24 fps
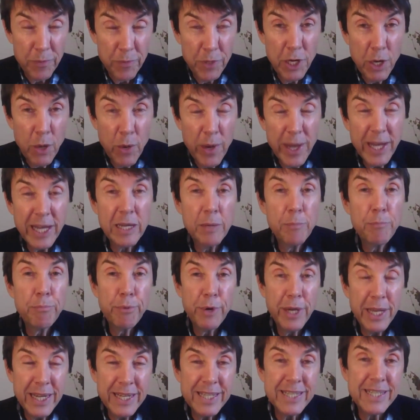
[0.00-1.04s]
You know, it can
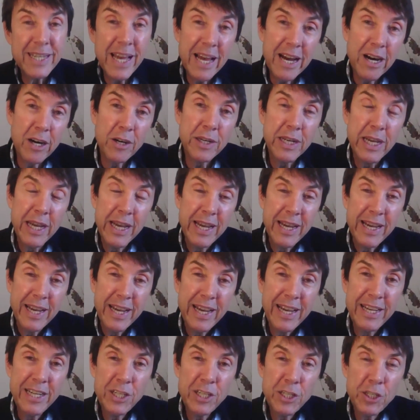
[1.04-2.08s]
bring it down
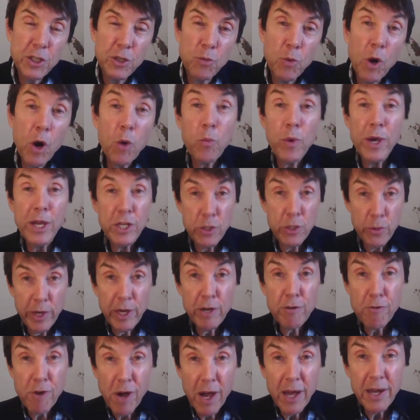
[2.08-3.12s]
into what we're
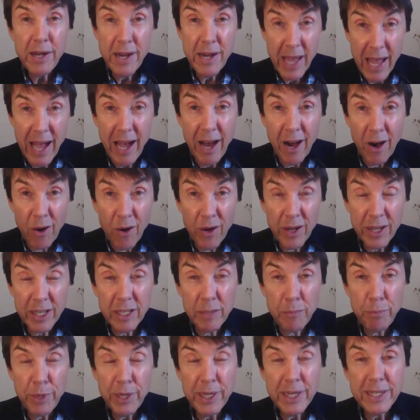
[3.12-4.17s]
doing right now. It
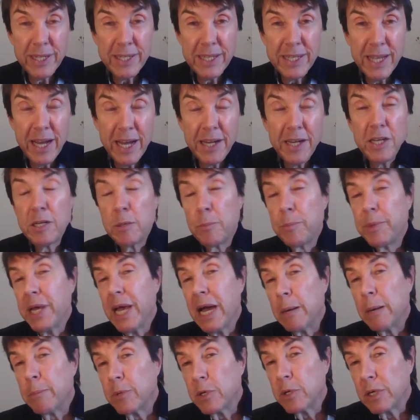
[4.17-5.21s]
can bring it down into
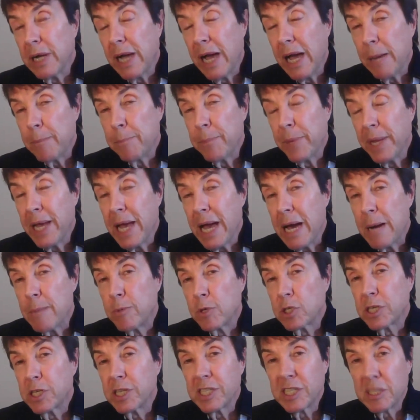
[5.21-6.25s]
being
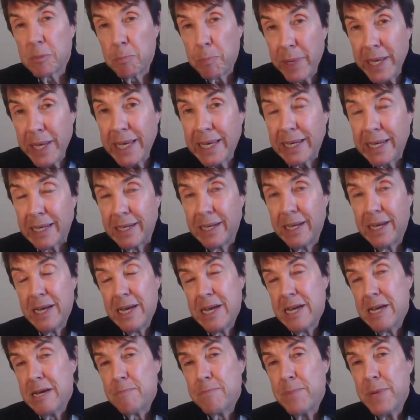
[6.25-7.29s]
able to speak it,
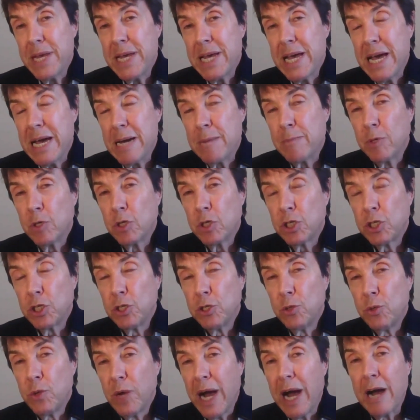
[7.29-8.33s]
being able
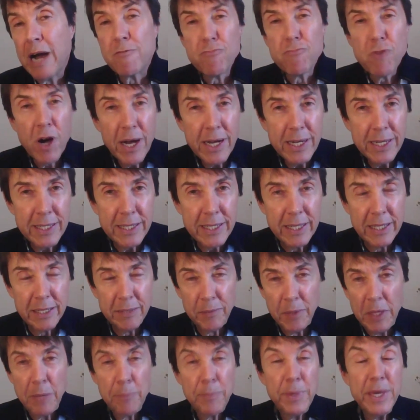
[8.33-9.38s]
to write it,
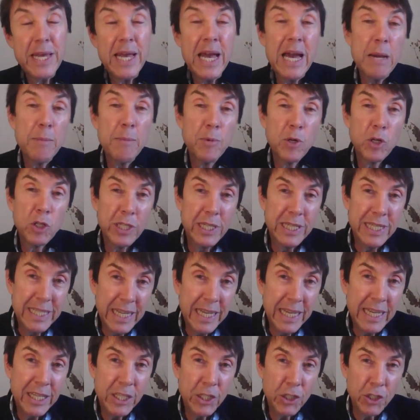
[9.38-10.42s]
being able to
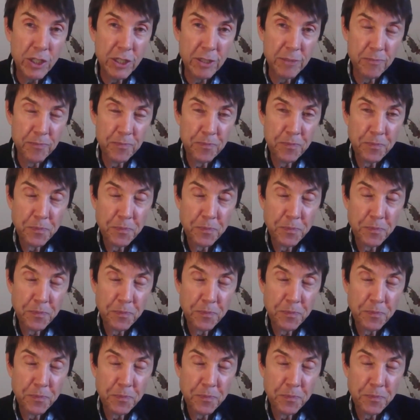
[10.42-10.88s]
teach it.